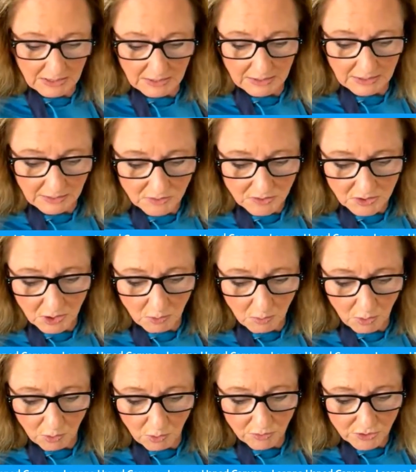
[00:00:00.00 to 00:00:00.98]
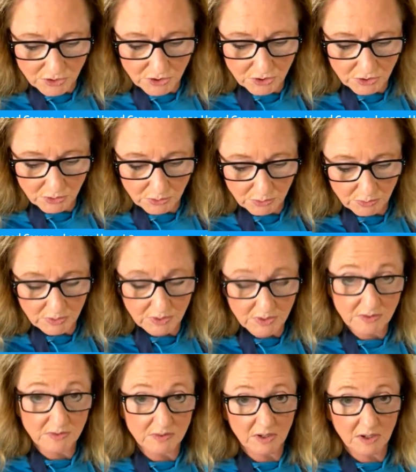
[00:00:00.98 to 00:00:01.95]
let's go over to
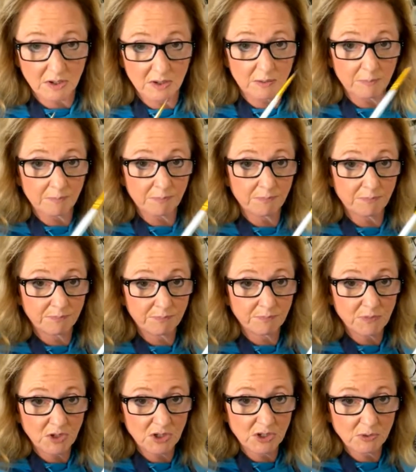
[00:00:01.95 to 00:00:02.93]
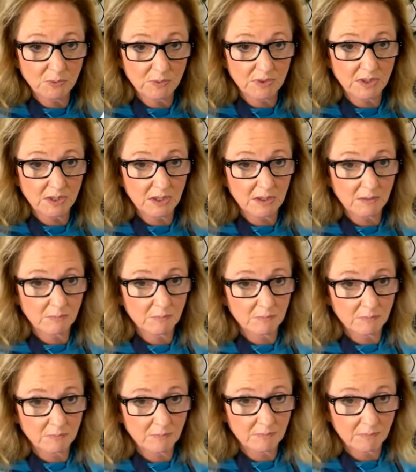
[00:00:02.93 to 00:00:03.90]
this, you can do it with
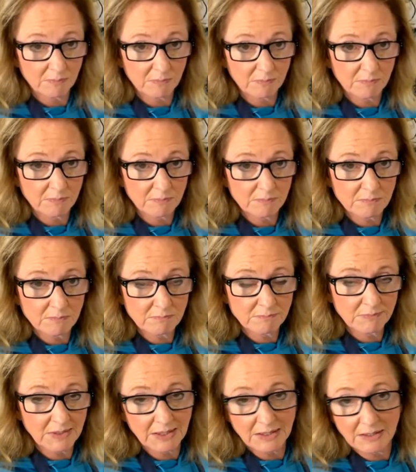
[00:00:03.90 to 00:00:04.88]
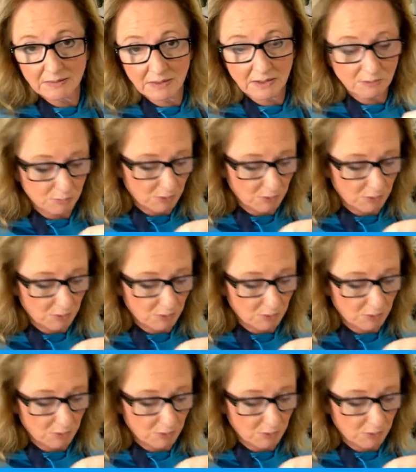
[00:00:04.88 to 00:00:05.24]
any size